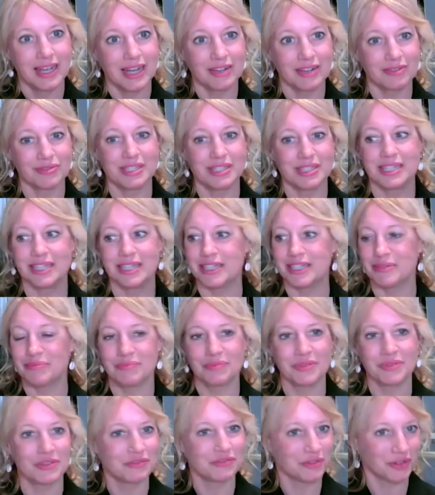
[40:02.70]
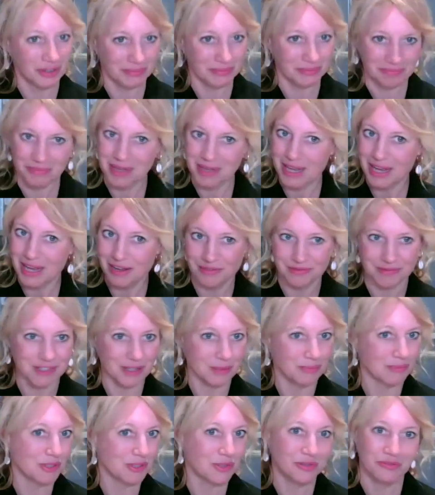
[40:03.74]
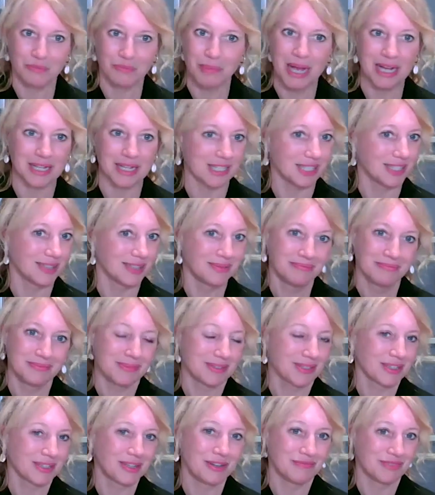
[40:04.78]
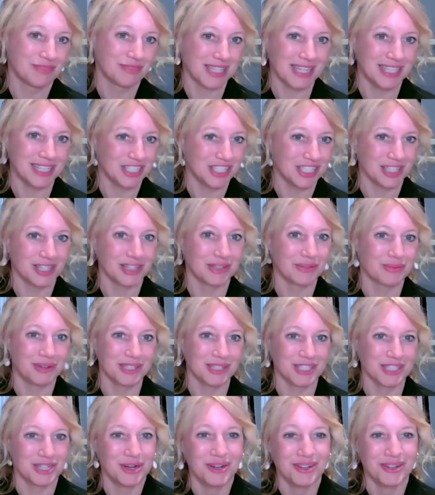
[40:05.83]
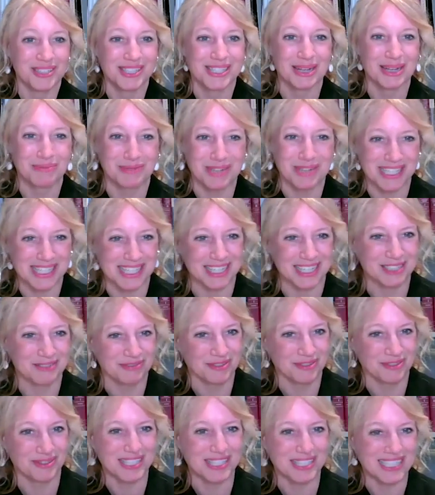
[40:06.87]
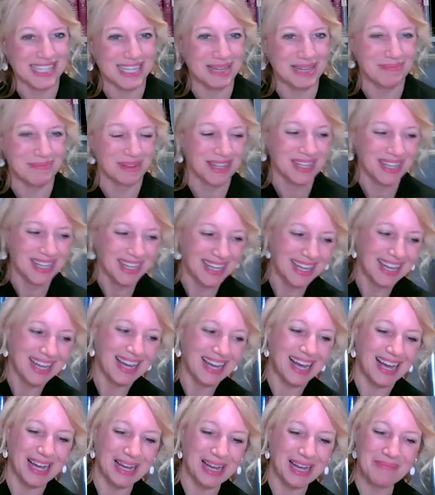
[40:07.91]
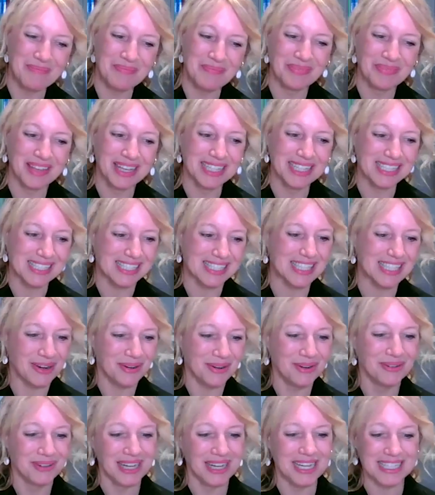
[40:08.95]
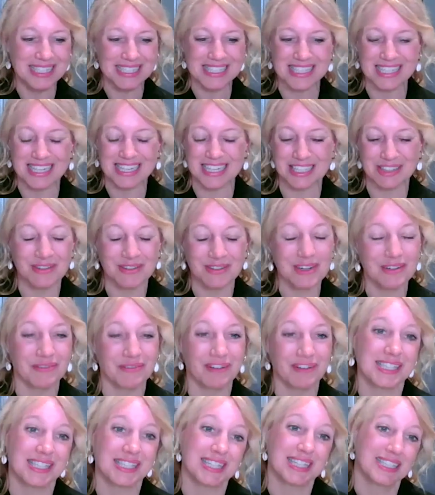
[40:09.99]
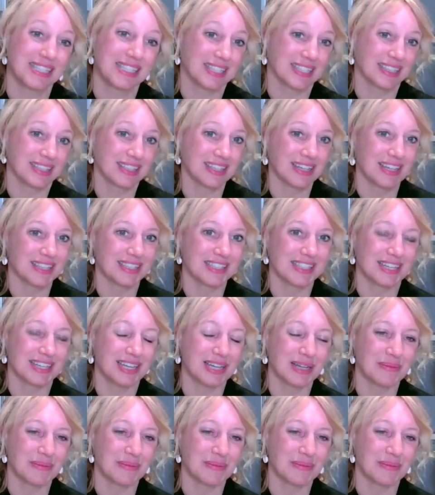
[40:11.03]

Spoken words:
and obviously you've got to have some sort of patter conversation, otherwise your subject's going to fall asleep. So it's really fascinating that